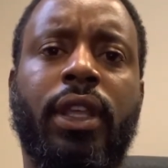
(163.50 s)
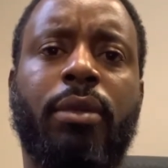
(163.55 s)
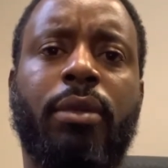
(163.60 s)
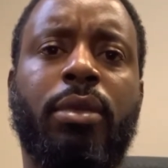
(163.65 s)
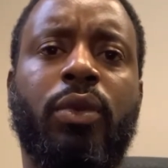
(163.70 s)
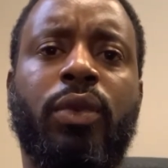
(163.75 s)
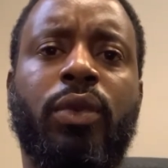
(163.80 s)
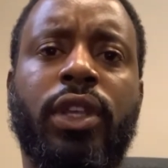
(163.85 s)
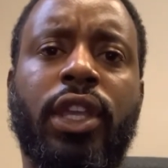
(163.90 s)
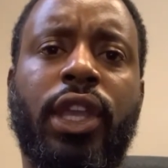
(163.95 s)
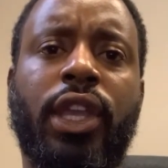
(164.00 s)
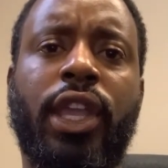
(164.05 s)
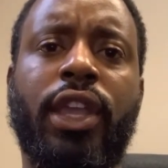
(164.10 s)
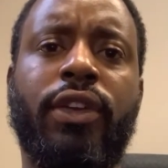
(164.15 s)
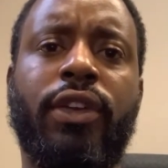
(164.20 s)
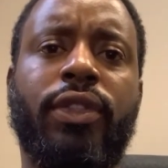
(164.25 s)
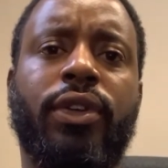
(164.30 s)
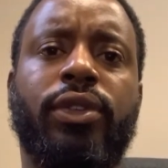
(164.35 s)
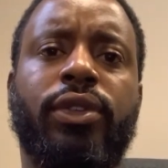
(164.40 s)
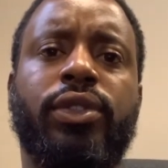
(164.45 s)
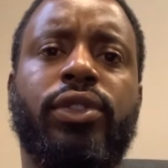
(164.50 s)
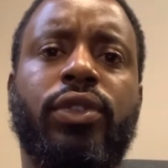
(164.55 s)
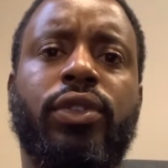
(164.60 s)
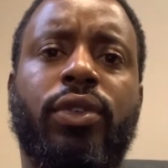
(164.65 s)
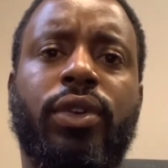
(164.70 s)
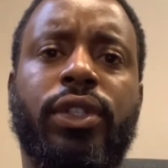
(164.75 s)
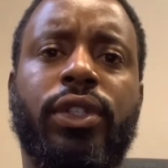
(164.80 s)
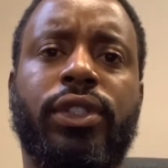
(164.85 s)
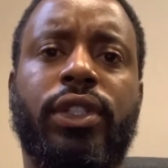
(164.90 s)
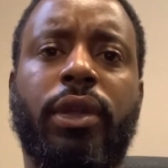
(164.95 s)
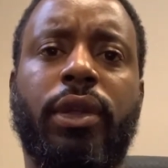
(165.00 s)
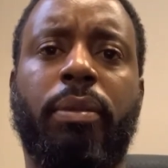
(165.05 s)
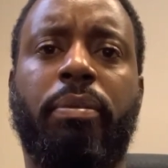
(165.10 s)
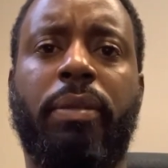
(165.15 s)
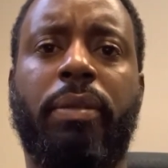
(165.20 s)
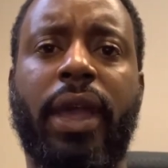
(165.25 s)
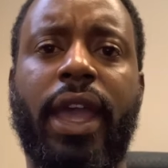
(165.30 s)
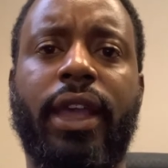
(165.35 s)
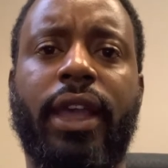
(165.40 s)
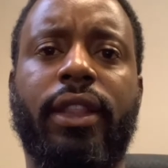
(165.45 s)
But when you hear those stories,
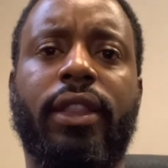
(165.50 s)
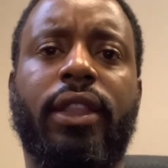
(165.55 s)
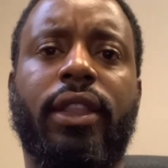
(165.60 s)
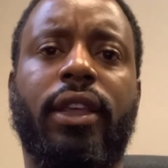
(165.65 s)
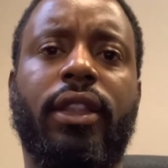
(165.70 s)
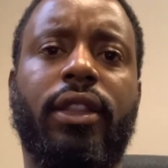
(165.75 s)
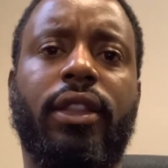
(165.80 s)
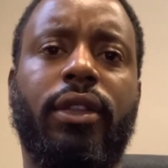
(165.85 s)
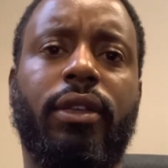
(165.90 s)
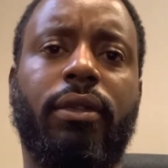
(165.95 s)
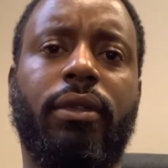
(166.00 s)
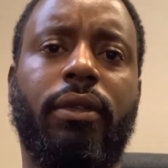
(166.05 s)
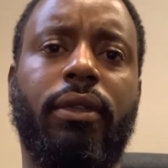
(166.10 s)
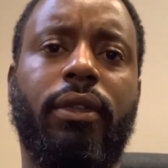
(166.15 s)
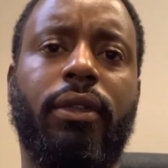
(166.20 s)
the